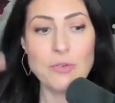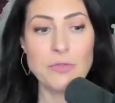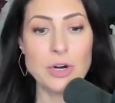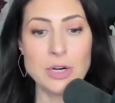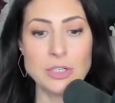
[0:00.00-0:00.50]

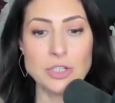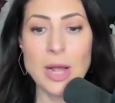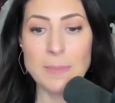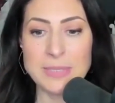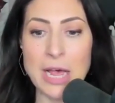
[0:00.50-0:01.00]
So for
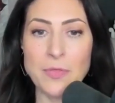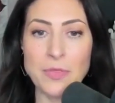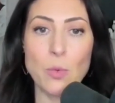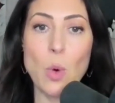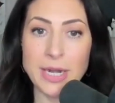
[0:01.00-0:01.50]
shops
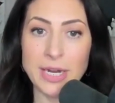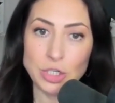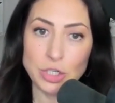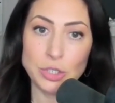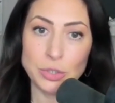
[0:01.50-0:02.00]
out there
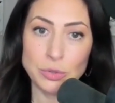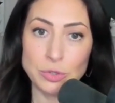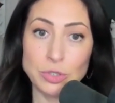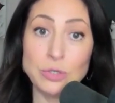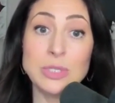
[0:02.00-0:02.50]
wanting
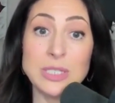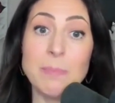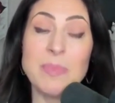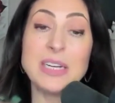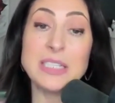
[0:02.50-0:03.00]
to do
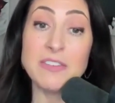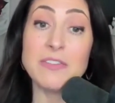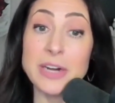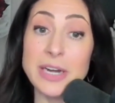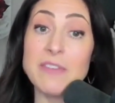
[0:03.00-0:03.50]
something
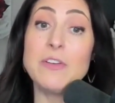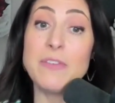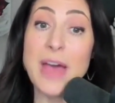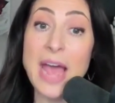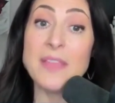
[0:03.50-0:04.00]
different, if
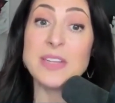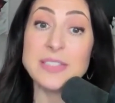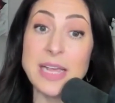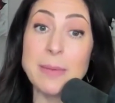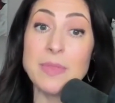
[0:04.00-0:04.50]
you've had the
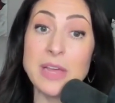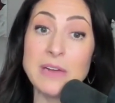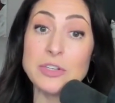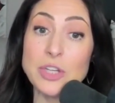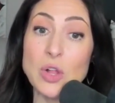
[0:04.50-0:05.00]
same
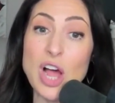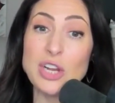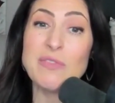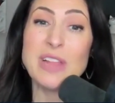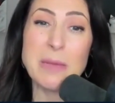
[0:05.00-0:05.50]
thing for so
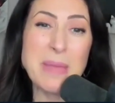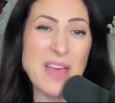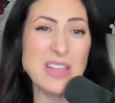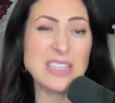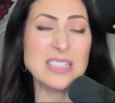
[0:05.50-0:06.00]
long and you feel like,
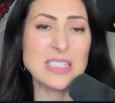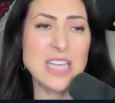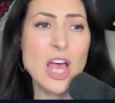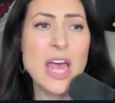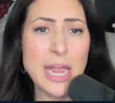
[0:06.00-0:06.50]
man, this is
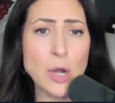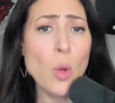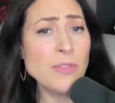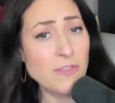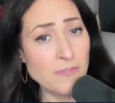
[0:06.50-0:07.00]
an
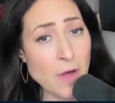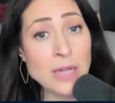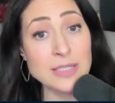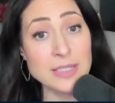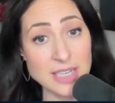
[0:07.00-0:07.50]
old
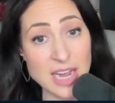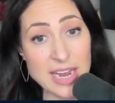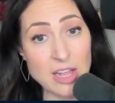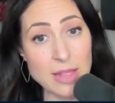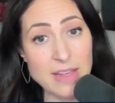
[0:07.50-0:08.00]
font
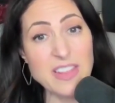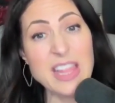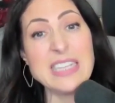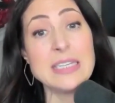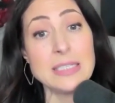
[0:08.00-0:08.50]
style, I feel
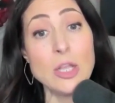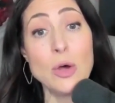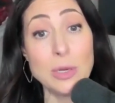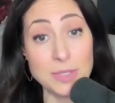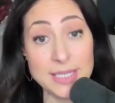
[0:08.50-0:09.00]
like this
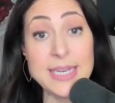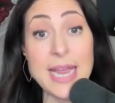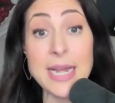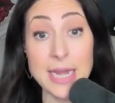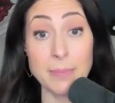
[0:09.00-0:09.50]
logo's
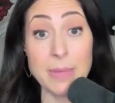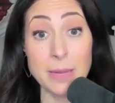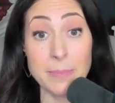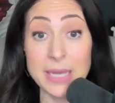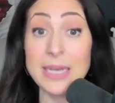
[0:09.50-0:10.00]
dating
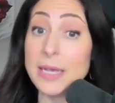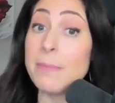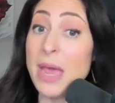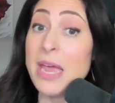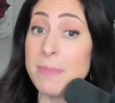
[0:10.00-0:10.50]
me, because
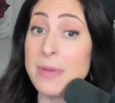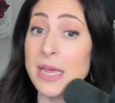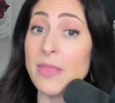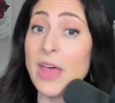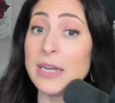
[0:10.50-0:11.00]
it may
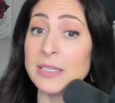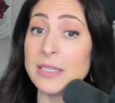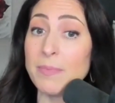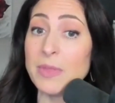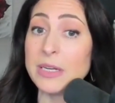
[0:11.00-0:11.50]
be, and that is
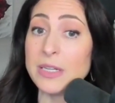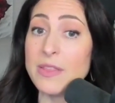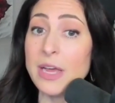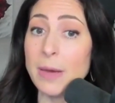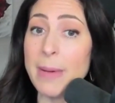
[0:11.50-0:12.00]
something to
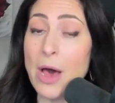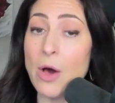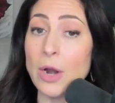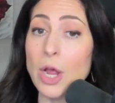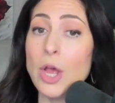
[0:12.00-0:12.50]
think
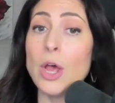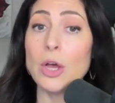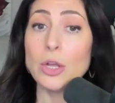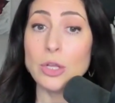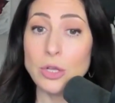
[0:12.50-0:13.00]
about.
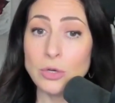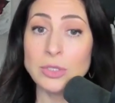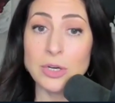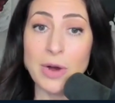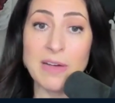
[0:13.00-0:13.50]

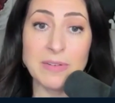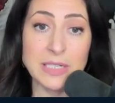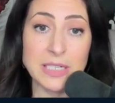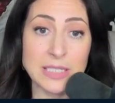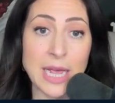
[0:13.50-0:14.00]
Use a
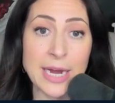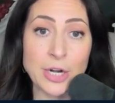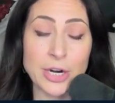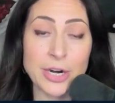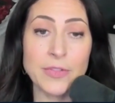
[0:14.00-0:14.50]
graphic
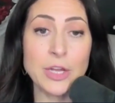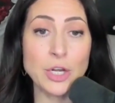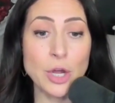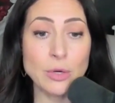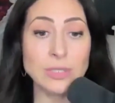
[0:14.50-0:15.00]
designer
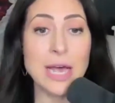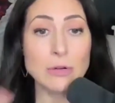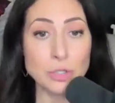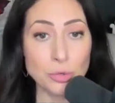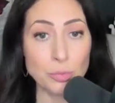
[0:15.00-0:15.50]
that knows
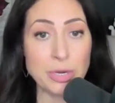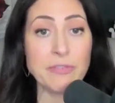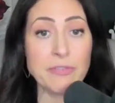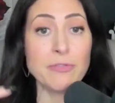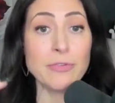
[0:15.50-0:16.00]
how to
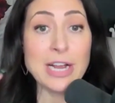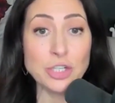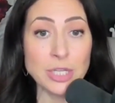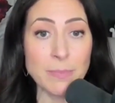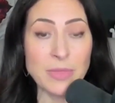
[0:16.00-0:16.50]

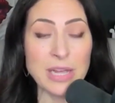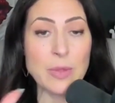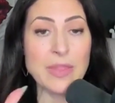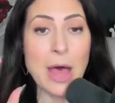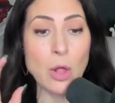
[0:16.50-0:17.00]
refresh something
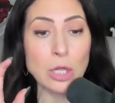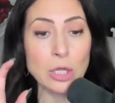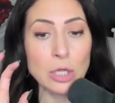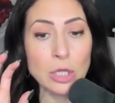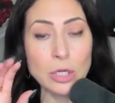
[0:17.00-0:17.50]
without
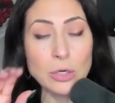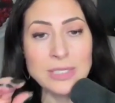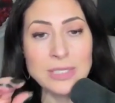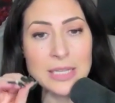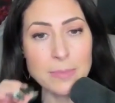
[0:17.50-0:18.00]

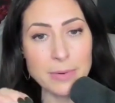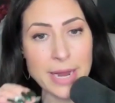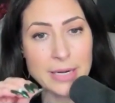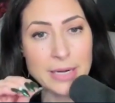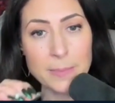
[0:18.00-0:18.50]
losing the
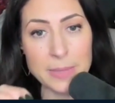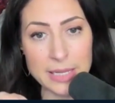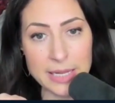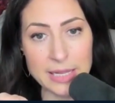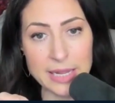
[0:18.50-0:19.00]
brand
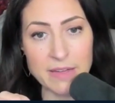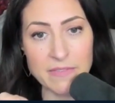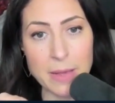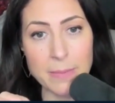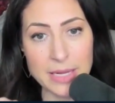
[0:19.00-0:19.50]
completely,
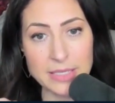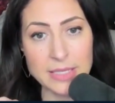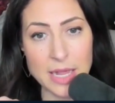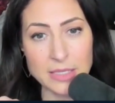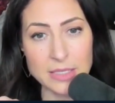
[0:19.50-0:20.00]
if that makes
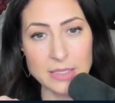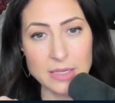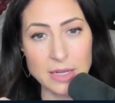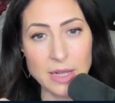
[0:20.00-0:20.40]
sense.